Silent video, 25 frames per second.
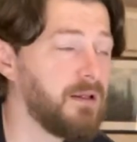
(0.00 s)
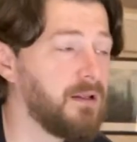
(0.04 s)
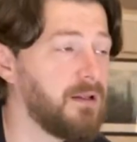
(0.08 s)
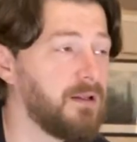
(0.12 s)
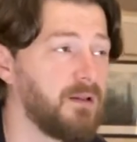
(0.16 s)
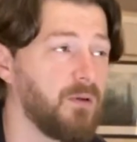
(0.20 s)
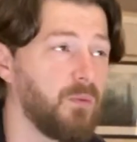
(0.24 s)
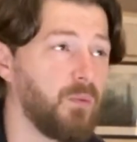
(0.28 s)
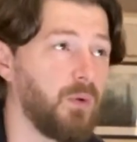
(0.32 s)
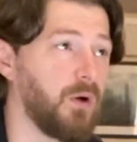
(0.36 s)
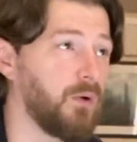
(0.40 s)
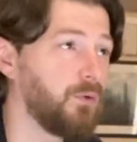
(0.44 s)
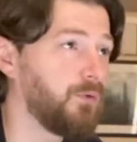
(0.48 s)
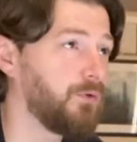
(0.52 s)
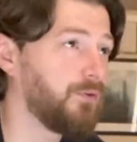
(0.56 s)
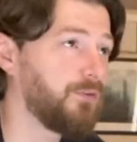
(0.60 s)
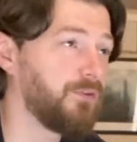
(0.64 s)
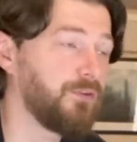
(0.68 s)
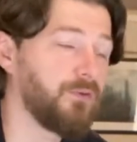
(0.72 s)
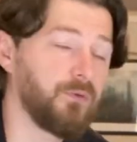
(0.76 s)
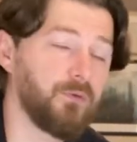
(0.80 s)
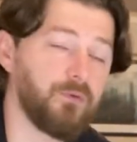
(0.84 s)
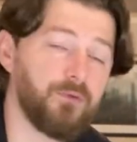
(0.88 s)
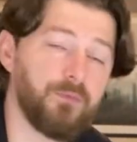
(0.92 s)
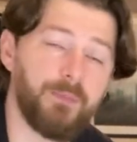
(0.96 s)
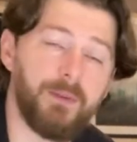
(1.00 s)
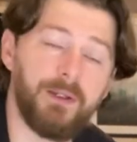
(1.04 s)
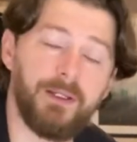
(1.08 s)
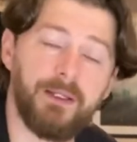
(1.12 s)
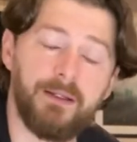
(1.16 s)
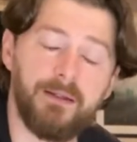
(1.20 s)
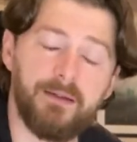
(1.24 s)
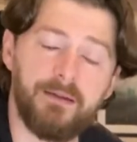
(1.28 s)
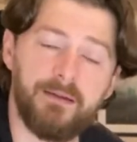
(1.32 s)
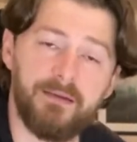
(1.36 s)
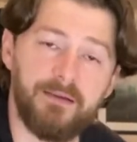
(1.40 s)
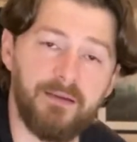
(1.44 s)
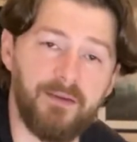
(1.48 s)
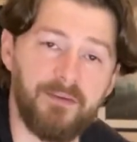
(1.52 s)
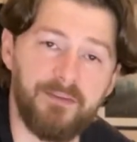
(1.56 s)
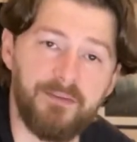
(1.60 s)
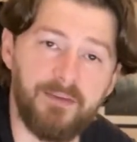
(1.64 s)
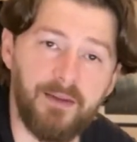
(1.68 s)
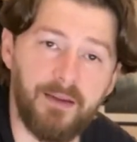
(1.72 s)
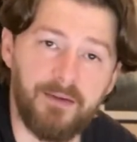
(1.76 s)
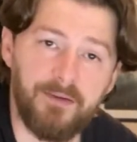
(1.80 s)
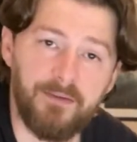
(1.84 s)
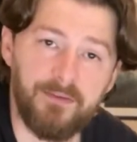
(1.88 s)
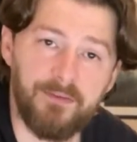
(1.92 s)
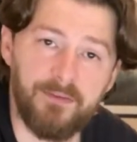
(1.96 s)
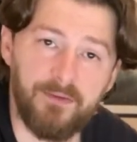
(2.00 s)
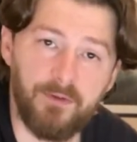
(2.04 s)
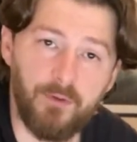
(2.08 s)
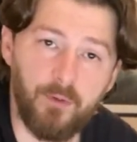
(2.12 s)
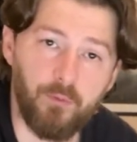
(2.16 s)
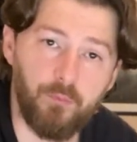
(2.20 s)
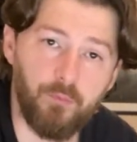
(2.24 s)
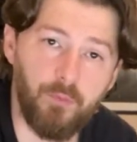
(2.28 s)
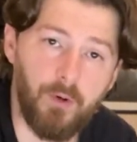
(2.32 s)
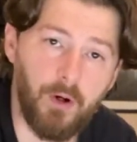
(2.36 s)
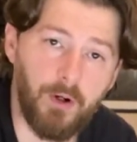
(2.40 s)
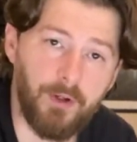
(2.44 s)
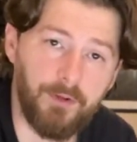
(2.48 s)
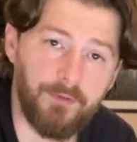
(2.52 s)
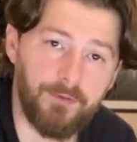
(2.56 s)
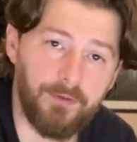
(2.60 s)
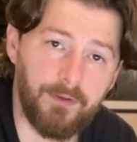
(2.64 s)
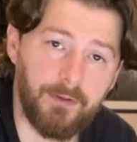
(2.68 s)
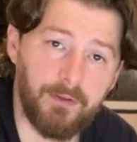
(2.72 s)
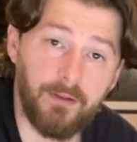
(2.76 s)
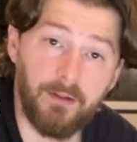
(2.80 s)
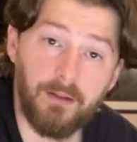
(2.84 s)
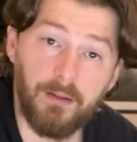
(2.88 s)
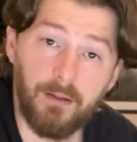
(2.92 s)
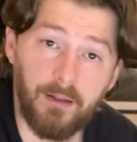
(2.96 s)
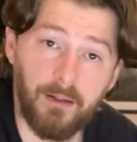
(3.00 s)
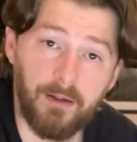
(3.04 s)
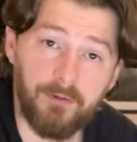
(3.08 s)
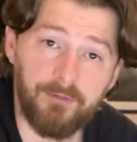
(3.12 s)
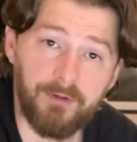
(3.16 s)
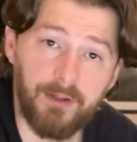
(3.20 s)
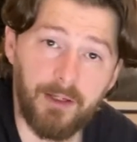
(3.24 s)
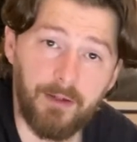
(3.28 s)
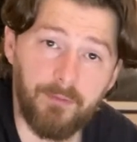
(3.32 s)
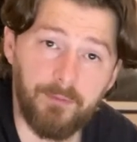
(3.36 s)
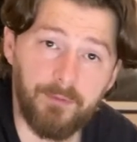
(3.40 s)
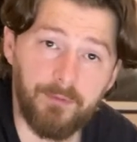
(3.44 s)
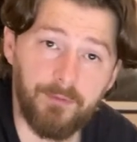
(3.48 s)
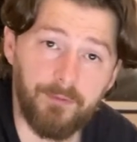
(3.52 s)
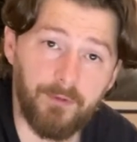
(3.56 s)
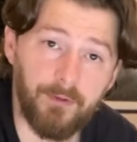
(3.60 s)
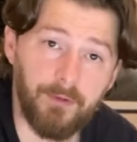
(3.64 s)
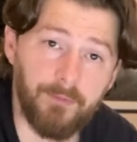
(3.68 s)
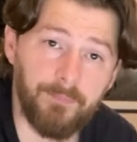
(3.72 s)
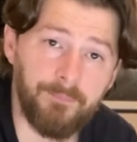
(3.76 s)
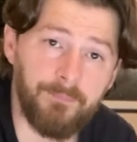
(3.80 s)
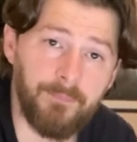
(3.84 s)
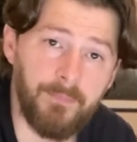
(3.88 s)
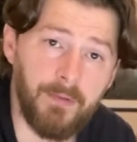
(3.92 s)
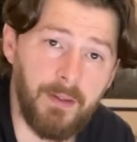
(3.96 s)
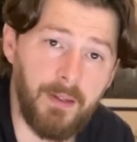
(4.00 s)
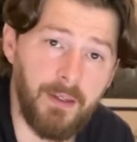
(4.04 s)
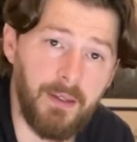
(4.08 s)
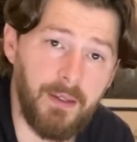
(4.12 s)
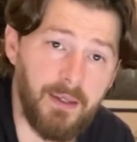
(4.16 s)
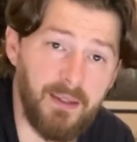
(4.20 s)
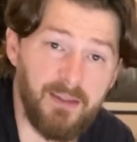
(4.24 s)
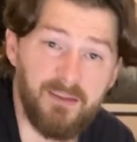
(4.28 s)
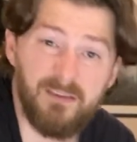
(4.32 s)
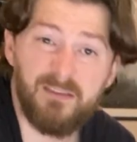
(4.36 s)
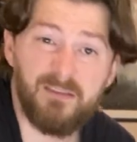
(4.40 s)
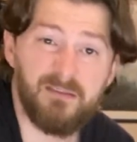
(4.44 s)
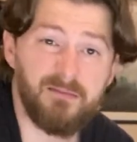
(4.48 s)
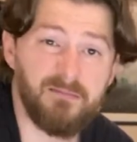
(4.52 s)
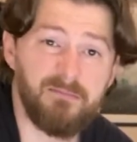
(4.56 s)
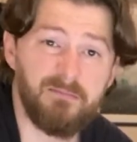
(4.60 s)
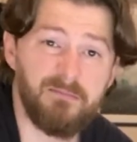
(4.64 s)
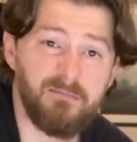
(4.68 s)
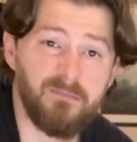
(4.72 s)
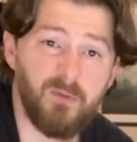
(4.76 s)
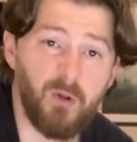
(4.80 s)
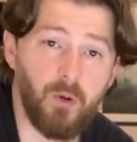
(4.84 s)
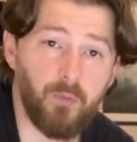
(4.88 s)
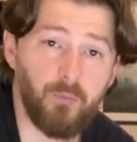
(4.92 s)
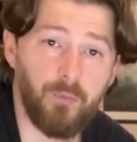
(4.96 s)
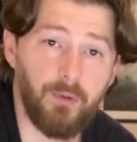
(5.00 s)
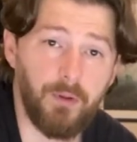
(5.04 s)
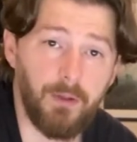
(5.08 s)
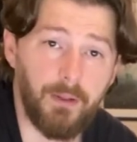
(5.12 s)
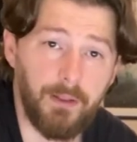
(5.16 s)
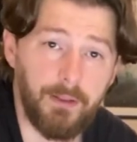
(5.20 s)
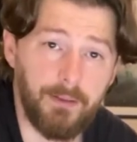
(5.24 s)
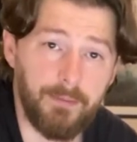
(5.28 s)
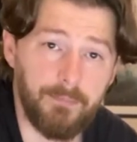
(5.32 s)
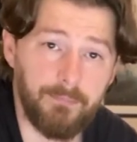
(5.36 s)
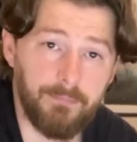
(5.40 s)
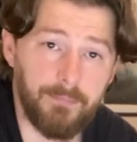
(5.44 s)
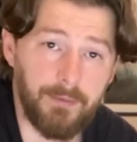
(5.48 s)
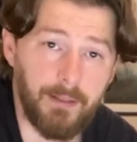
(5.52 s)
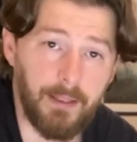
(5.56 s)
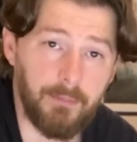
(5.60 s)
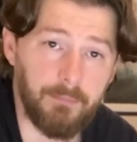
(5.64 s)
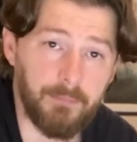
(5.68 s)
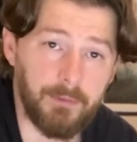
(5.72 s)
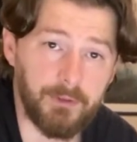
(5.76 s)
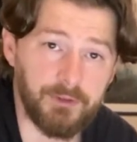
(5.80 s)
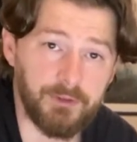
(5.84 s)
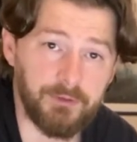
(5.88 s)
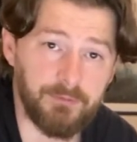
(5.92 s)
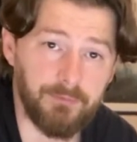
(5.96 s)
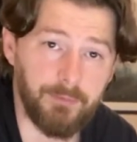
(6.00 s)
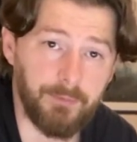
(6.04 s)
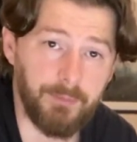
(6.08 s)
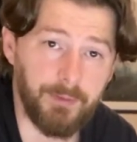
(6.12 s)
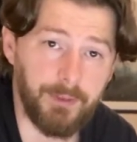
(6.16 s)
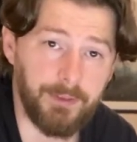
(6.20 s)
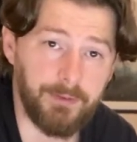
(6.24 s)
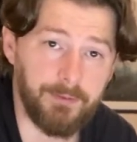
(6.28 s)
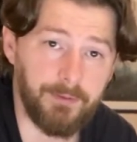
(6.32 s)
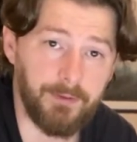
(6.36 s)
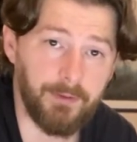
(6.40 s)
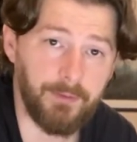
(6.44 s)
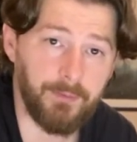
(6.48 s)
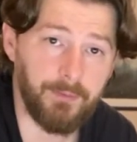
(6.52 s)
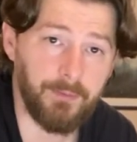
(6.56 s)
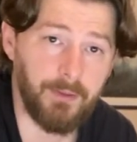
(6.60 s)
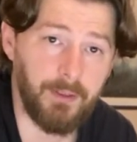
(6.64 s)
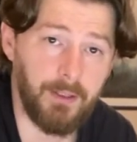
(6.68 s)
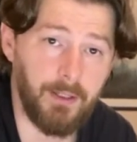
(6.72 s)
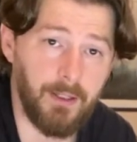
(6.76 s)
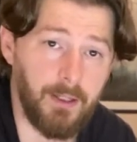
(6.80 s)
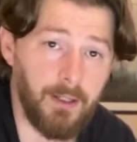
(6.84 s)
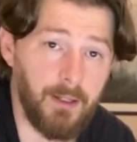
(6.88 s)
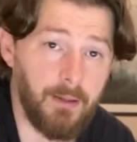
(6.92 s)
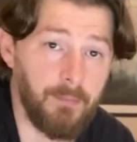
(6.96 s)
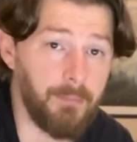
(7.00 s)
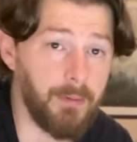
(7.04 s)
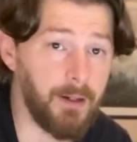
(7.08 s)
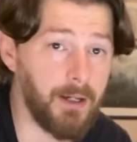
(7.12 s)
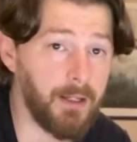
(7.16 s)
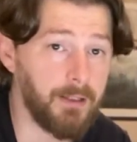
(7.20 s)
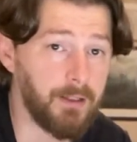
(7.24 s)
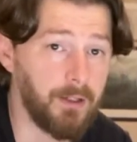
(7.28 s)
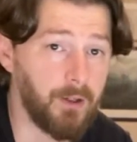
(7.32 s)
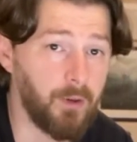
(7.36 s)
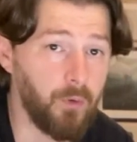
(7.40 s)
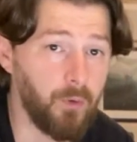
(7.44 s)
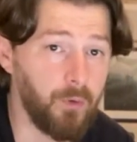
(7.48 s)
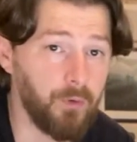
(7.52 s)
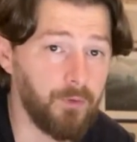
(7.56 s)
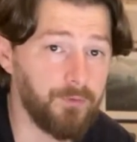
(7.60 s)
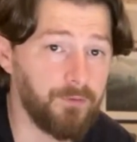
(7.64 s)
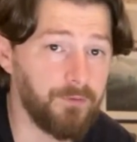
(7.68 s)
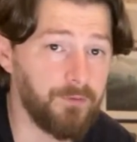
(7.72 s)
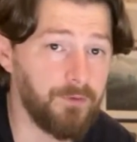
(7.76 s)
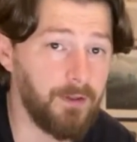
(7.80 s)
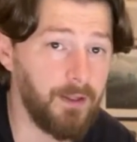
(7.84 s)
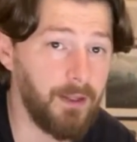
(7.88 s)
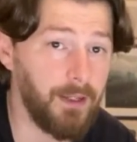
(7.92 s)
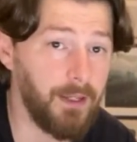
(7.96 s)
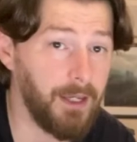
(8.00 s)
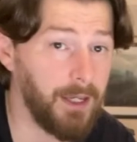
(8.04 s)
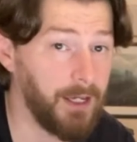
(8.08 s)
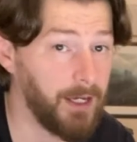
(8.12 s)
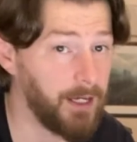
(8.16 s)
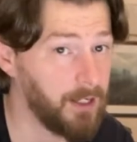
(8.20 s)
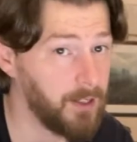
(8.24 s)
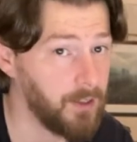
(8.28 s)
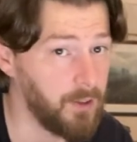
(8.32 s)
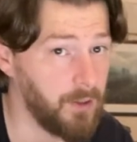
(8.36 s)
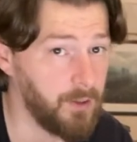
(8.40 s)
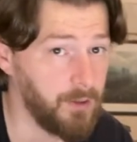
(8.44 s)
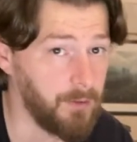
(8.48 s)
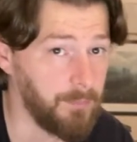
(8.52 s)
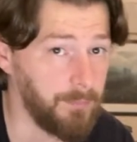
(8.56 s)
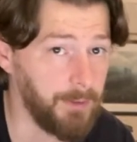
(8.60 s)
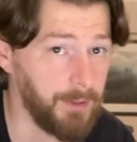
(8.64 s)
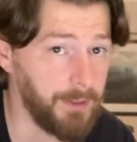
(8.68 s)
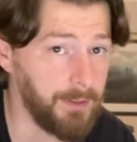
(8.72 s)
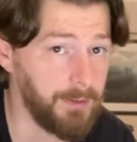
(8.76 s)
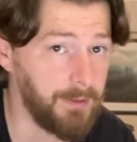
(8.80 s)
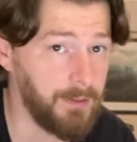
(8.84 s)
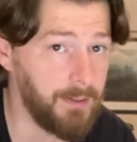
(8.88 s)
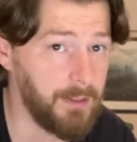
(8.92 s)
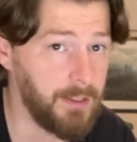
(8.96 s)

The world is still spinning. The sun is still rising. Life carries on. It's not really that much of a big deal. But of course, it could have been.